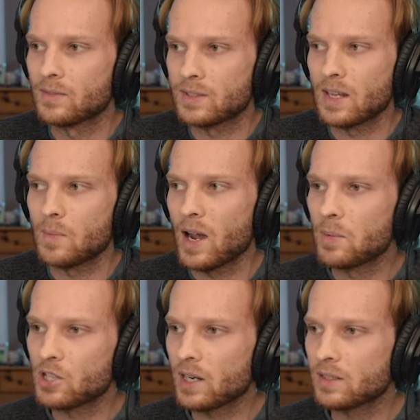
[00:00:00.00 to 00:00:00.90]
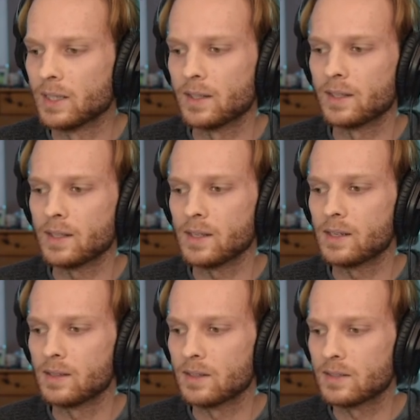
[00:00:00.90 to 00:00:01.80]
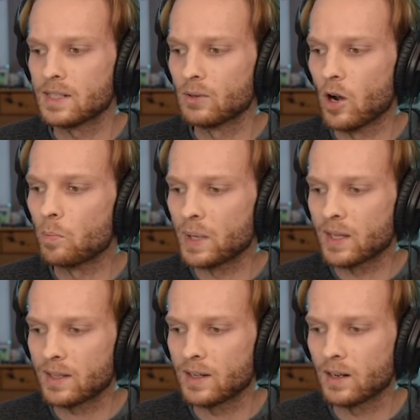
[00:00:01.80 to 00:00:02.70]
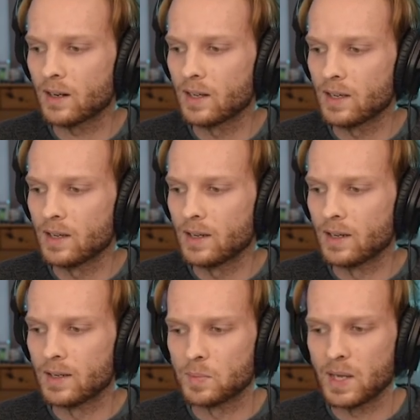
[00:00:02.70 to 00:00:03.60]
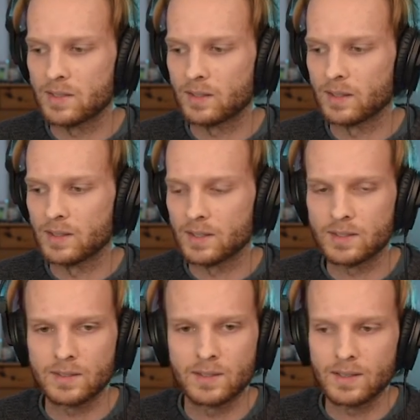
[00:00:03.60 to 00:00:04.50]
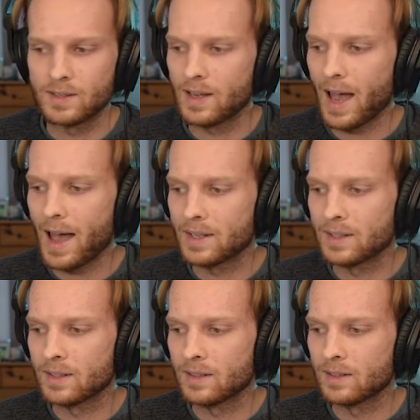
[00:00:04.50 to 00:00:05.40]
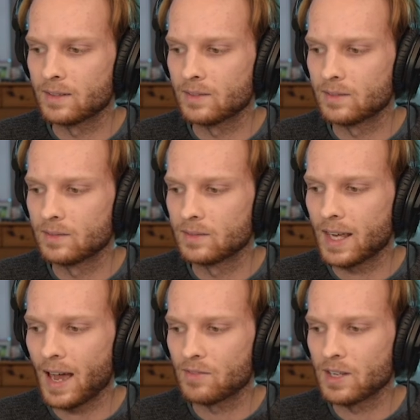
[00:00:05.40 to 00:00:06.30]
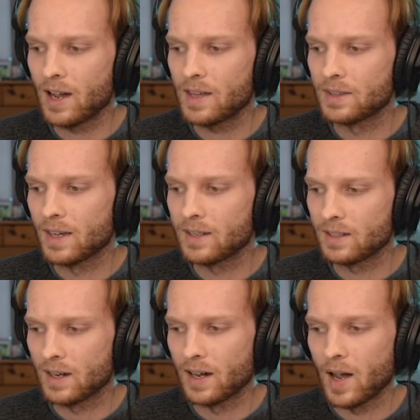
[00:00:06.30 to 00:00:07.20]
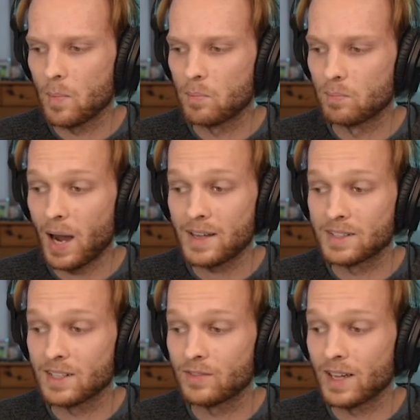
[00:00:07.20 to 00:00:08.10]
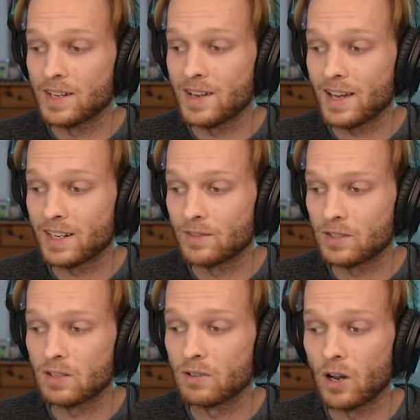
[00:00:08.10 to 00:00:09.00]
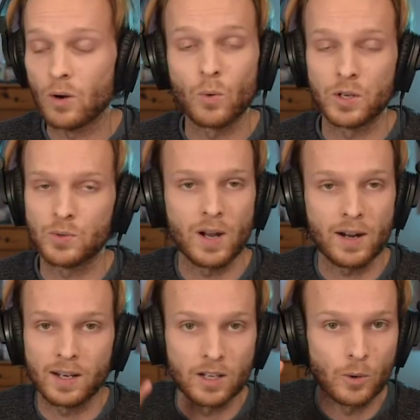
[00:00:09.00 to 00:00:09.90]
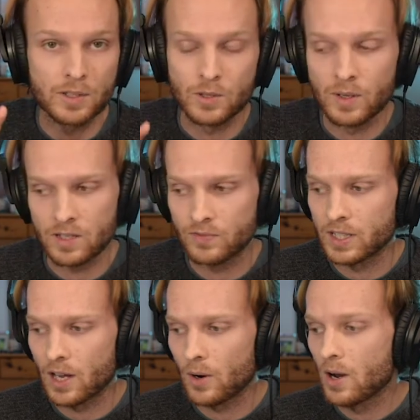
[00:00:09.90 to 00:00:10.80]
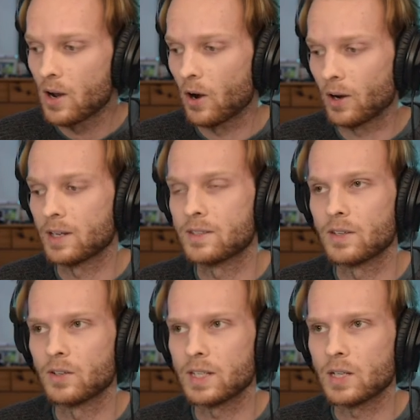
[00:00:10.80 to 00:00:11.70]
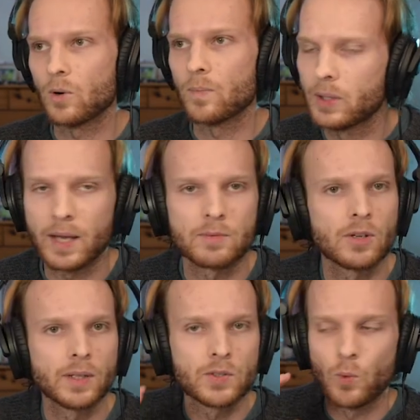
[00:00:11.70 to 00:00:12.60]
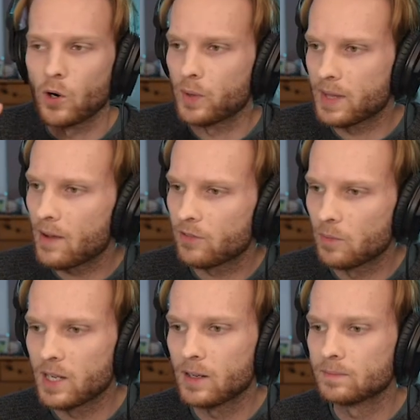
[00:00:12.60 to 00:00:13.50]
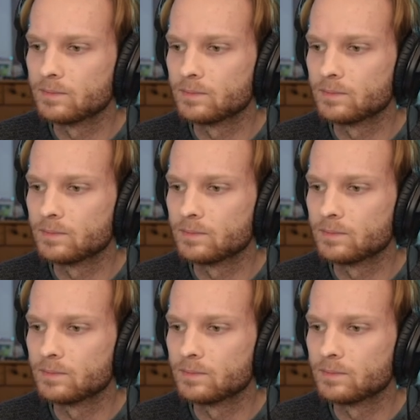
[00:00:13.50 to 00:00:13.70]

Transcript: of the same object. And then the zero bit here is basically this added caveat that positive and negative zero, which we're not going to go into in this video, are considered equal. Okay, so let's work with that from here.